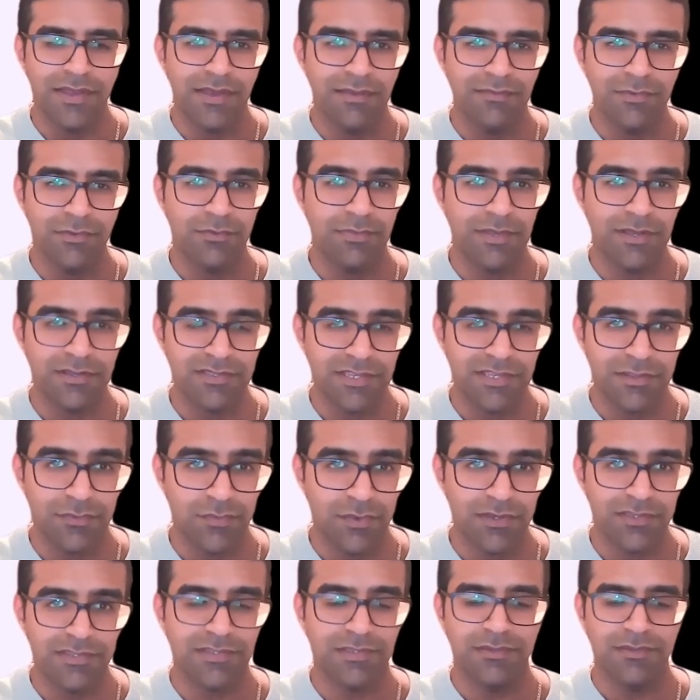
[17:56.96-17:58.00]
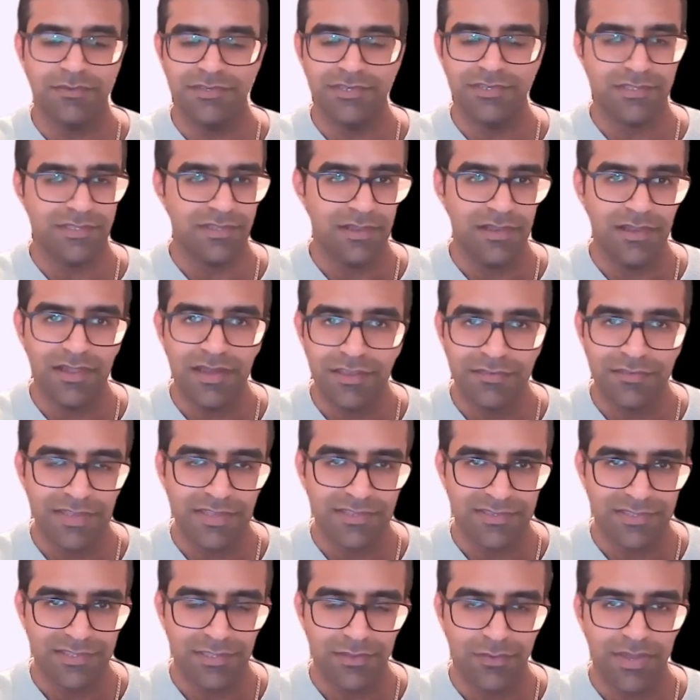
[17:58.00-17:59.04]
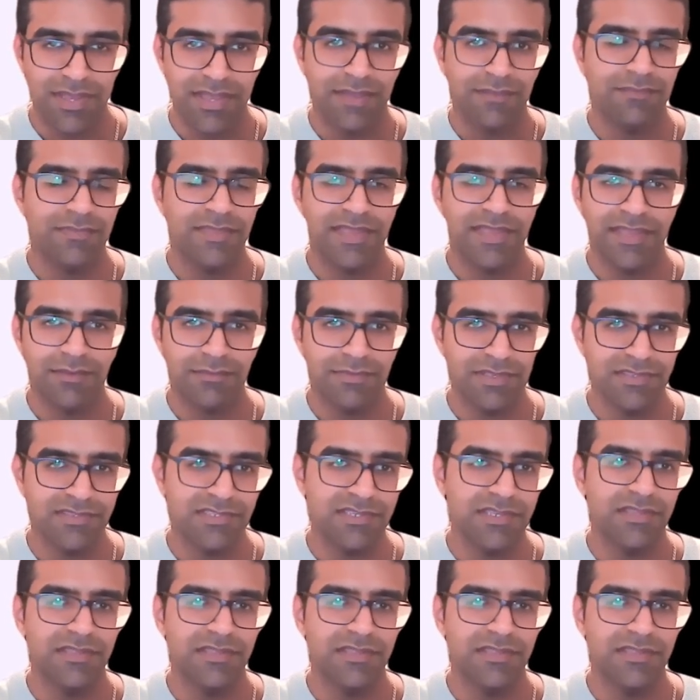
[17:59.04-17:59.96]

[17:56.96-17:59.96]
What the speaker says: Not because they don't want to, just life gets in the way. They get busy.